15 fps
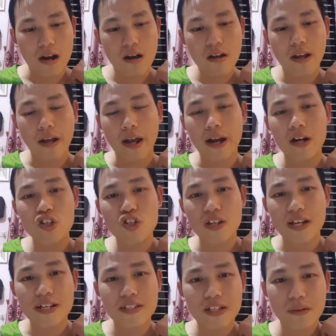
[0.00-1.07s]
Learning English
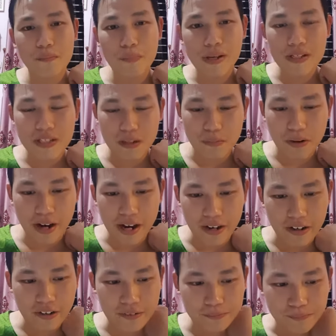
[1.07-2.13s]
is a piece of cake.